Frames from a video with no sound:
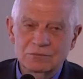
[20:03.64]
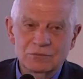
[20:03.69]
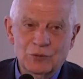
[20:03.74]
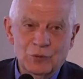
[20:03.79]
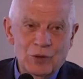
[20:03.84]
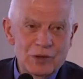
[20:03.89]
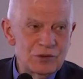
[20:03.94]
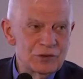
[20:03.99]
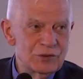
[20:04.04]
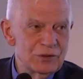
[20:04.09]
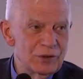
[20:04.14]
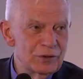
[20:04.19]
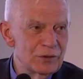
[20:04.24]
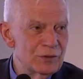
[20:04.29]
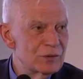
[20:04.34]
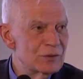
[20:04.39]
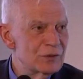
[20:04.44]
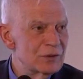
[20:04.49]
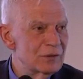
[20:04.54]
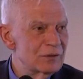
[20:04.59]

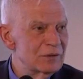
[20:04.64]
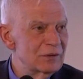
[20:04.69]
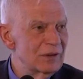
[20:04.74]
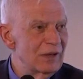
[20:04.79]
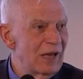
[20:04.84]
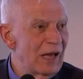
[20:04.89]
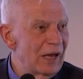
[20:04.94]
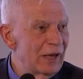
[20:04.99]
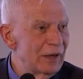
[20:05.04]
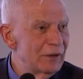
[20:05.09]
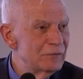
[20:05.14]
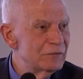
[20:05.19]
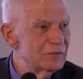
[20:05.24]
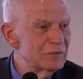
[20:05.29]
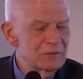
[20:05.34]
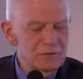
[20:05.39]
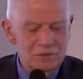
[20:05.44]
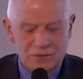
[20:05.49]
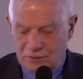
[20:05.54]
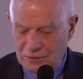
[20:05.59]
Russians'
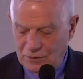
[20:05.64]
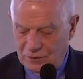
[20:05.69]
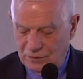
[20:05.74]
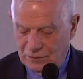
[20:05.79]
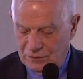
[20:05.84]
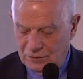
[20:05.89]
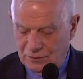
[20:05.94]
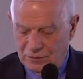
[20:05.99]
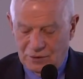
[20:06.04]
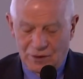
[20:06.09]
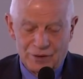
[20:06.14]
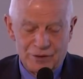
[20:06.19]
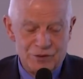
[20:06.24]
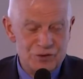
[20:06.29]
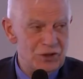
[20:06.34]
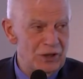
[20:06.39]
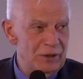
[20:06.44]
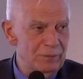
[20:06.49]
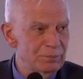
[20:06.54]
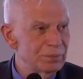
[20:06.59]
lives are
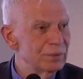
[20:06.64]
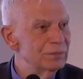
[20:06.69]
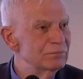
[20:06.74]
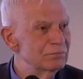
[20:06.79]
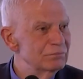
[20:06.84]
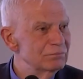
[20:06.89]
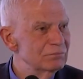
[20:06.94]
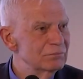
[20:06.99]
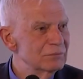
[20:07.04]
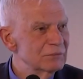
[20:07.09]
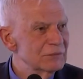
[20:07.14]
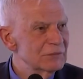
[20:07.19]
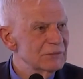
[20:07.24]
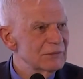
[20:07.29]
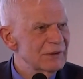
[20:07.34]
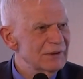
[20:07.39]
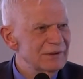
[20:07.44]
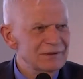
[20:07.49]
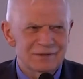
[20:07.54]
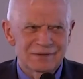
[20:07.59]
cheap.
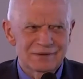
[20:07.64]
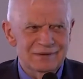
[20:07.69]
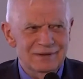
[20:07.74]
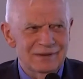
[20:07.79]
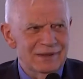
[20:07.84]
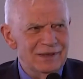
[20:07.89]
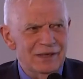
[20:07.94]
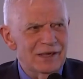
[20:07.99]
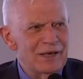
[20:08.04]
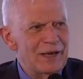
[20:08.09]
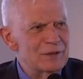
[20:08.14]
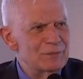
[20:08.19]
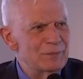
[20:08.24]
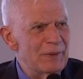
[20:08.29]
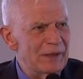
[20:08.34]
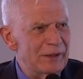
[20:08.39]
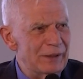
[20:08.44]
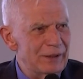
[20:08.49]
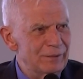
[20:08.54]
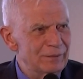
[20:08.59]
He has
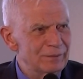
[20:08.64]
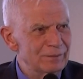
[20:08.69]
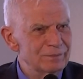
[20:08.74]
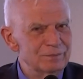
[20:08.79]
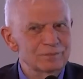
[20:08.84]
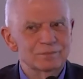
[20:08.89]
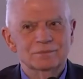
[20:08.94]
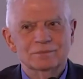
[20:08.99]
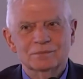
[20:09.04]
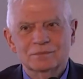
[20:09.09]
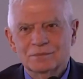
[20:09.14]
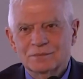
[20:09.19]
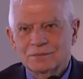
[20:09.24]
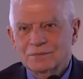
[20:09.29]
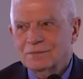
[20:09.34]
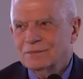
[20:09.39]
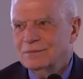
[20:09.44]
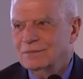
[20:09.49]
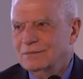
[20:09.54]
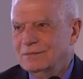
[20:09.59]
many.
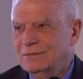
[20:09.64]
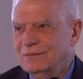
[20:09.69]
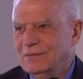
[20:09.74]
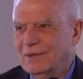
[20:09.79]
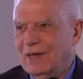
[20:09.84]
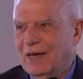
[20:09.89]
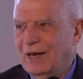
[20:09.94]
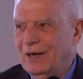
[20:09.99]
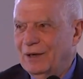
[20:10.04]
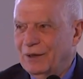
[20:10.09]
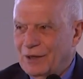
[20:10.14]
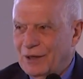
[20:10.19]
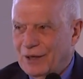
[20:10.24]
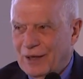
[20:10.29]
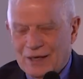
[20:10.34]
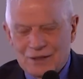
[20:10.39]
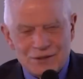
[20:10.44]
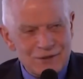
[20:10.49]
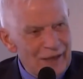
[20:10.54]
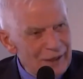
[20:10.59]
And he
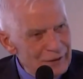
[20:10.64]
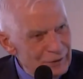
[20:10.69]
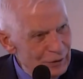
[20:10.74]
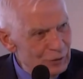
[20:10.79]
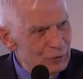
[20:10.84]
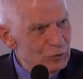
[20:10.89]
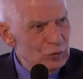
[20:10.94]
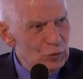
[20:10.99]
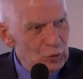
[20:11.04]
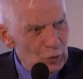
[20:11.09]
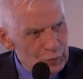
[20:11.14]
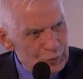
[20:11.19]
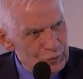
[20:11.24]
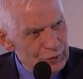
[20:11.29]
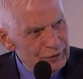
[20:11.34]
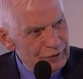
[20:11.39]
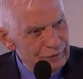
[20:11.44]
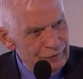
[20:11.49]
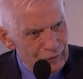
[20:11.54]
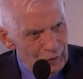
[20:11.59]
has sent in troops
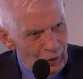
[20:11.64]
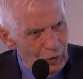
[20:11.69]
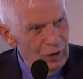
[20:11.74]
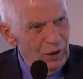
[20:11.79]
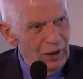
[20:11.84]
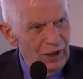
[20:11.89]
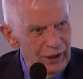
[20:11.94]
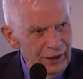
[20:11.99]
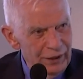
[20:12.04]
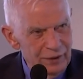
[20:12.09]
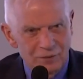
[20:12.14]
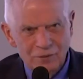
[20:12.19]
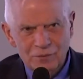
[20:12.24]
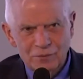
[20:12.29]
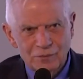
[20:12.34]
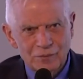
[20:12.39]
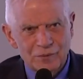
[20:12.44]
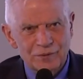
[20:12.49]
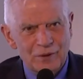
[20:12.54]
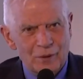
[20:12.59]
to the front
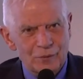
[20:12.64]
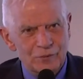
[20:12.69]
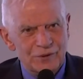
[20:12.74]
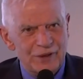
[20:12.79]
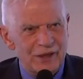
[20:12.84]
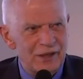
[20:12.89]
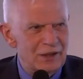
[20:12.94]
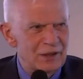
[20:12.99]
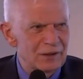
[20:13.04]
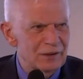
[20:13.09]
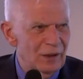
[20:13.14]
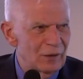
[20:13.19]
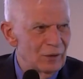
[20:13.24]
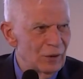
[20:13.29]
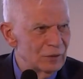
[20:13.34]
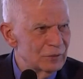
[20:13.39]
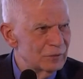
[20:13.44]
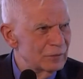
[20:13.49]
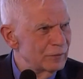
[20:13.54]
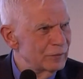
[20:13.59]
line without taking a
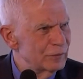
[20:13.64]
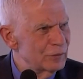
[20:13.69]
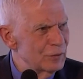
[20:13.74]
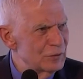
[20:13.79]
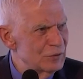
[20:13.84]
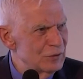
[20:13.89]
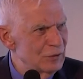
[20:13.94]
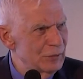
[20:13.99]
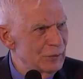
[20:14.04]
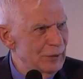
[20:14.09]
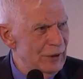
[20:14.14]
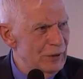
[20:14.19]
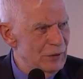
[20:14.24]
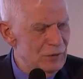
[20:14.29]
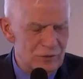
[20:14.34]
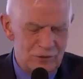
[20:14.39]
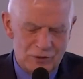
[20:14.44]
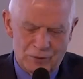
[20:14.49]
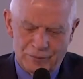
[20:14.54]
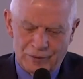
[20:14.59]
lot of
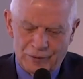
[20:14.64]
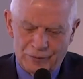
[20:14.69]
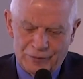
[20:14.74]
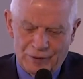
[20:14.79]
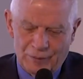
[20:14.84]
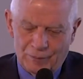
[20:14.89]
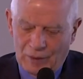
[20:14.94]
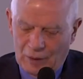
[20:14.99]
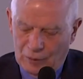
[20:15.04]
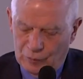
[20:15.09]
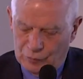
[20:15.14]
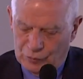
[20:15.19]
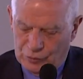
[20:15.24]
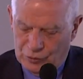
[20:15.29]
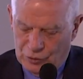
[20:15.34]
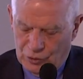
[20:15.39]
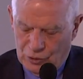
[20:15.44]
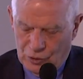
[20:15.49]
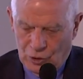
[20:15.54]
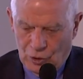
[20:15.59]
consideration about the
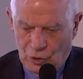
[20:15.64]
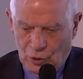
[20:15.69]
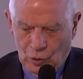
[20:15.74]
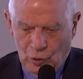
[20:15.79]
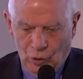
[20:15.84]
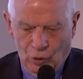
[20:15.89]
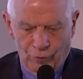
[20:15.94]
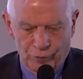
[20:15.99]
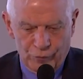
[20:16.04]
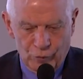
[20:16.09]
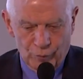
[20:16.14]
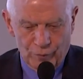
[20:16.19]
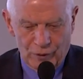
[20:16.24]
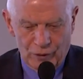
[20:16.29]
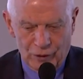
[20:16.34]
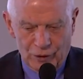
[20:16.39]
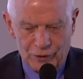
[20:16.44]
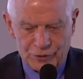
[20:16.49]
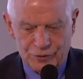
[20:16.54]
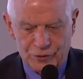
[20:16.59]
amount of
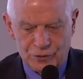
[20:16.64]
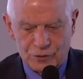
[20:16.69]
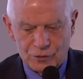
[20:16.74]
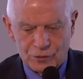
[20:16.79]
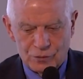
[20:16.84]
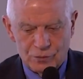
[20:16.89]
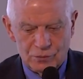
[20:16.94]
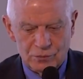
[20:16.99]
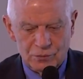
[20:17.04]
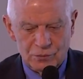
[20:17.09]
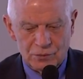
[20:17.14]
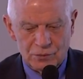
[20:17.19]
human losses.